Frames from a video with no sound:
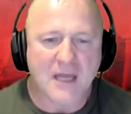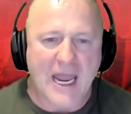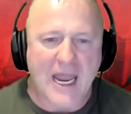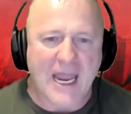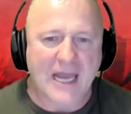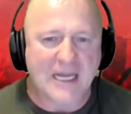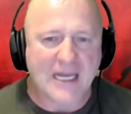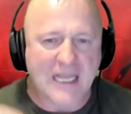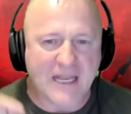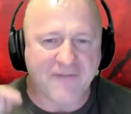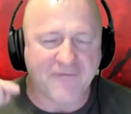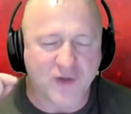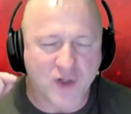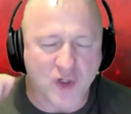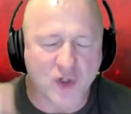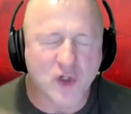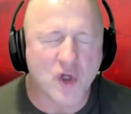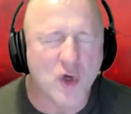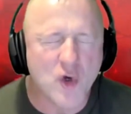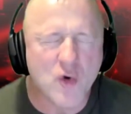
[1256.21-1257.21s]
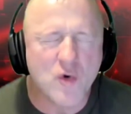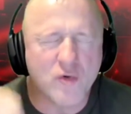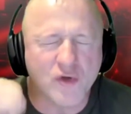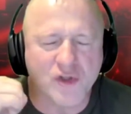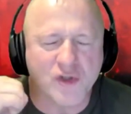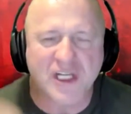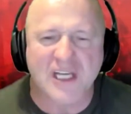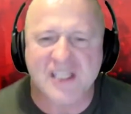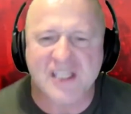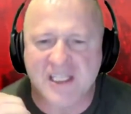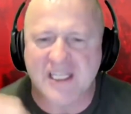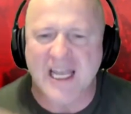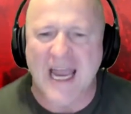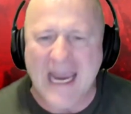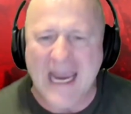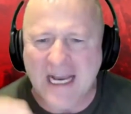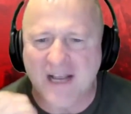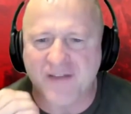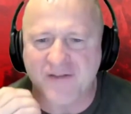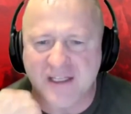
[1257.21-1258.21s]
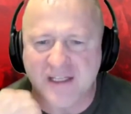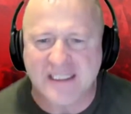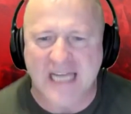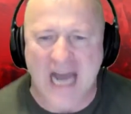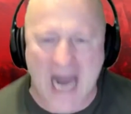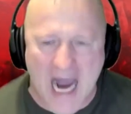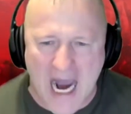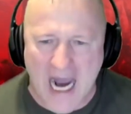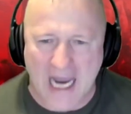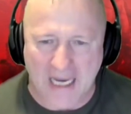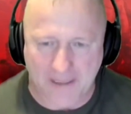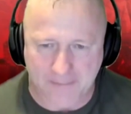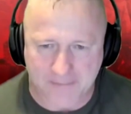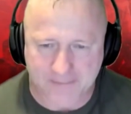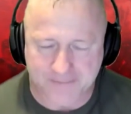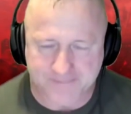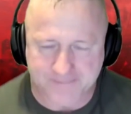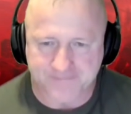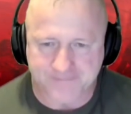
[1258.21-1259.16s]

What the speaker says: And if you just take the time